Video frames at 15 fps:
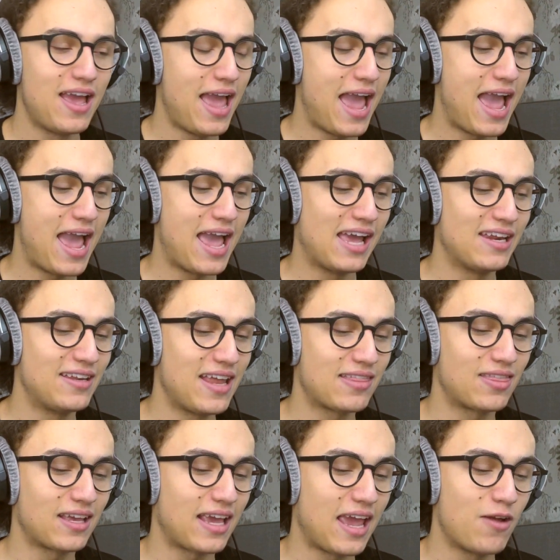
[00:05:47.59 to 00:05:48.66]
and that
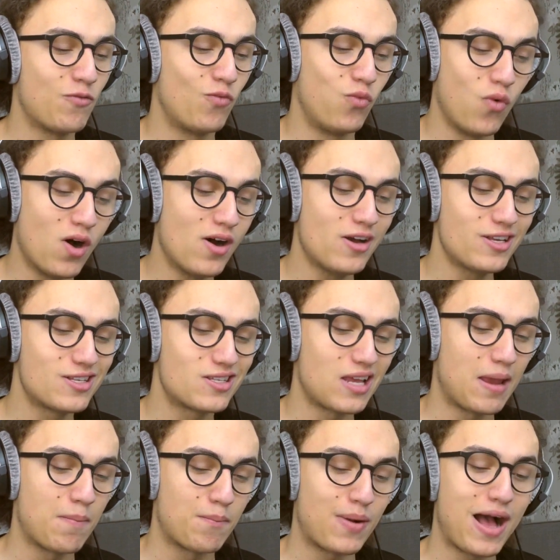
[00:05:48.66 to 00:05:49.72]
the game was
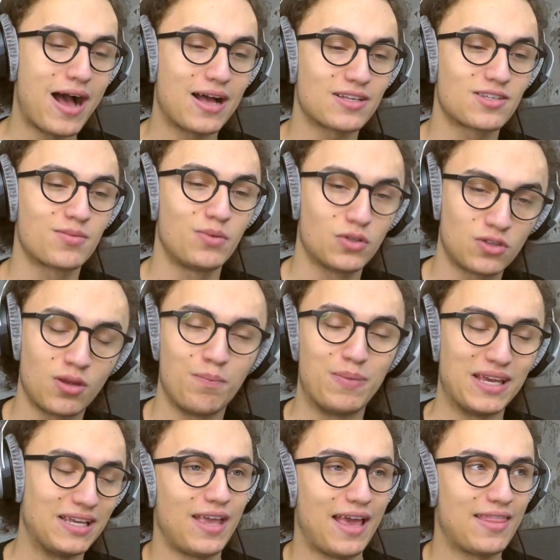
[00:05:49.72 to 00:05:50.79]
impossible to
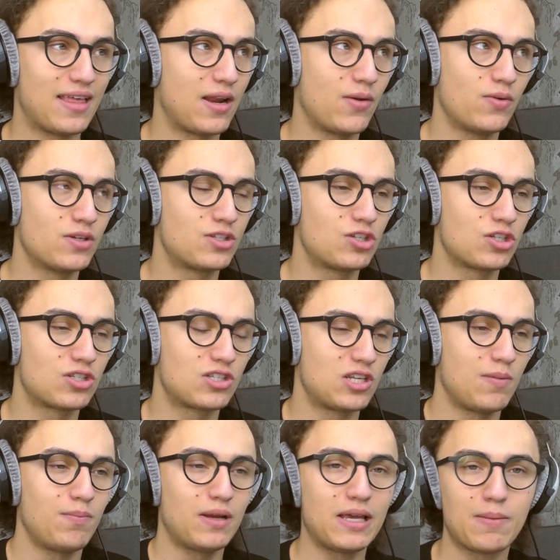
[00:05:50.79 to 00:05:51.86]
beat, and that it was just
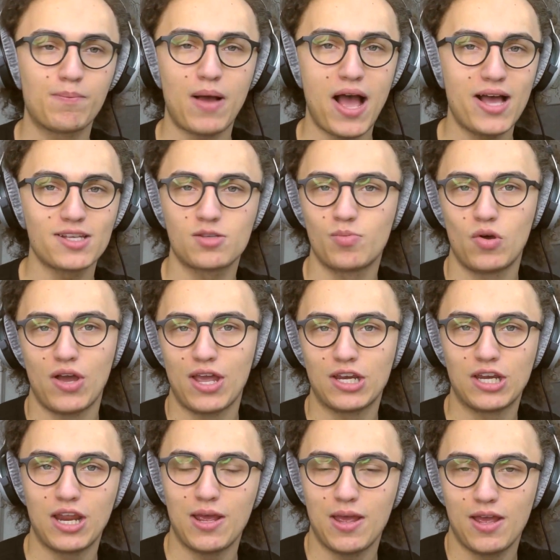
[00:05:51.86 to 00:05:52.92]
simply impossible,
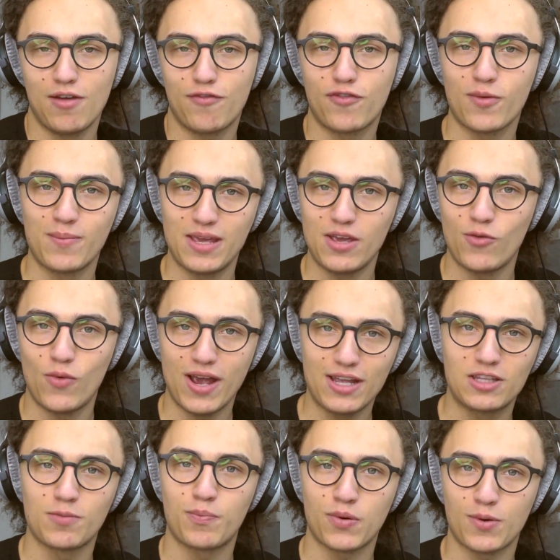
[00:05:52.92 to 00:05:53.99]
and for me a way
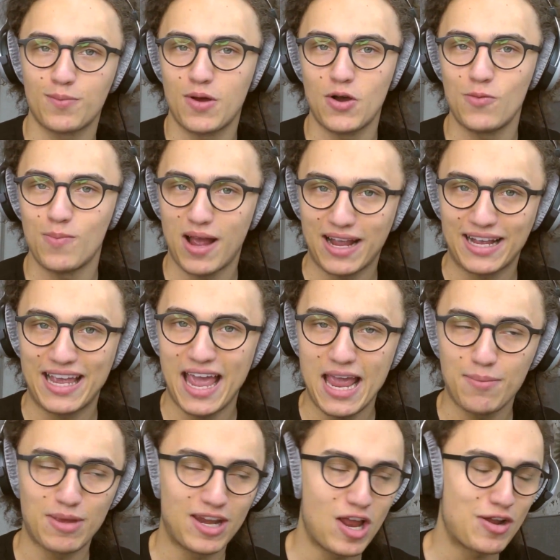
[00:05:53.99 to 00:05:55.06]
to promote my
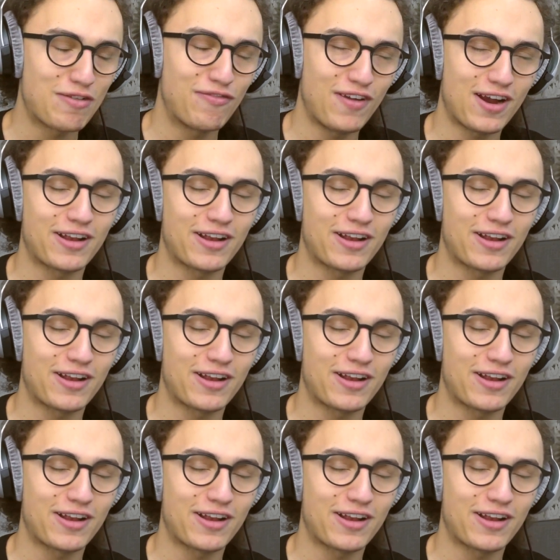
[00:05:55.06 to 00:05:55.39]
game and not a fair